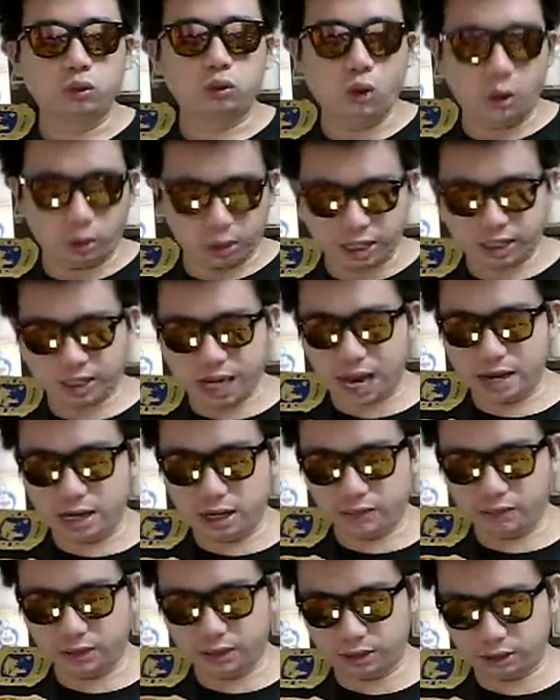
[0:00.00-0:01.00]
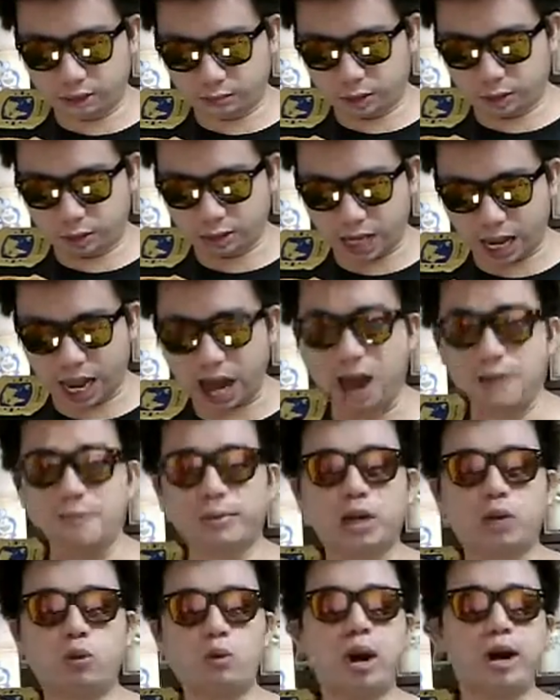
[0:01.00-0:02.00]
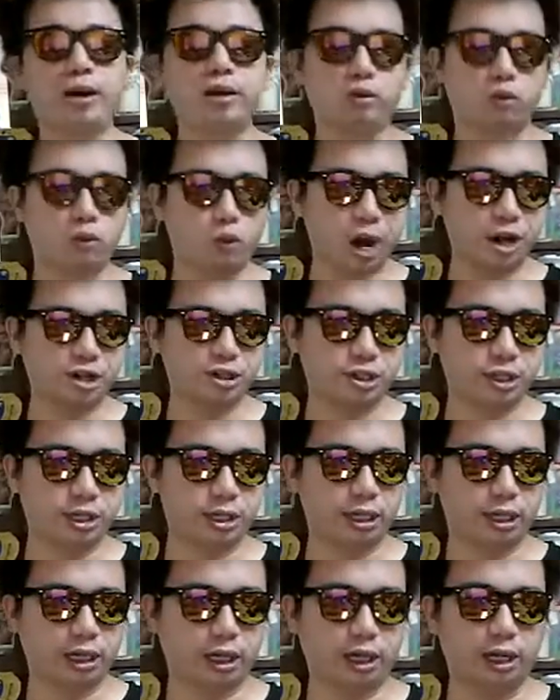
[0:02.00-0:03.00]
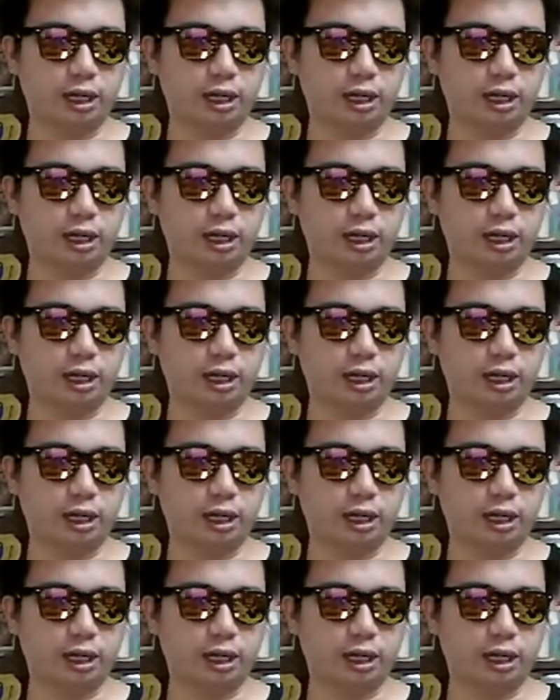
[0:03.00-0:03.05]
got this idea first because I'm the one who actually